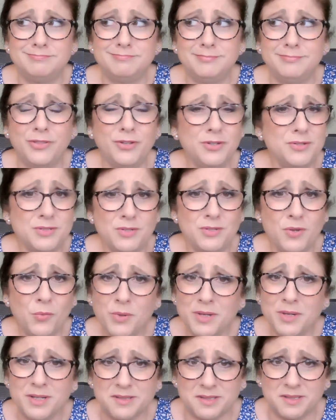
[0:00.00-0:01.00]
there's no
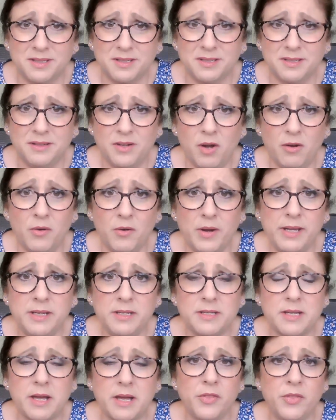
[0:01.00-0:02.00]
risk, all
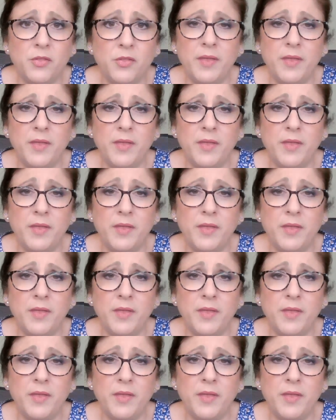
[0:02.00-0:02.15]
right, other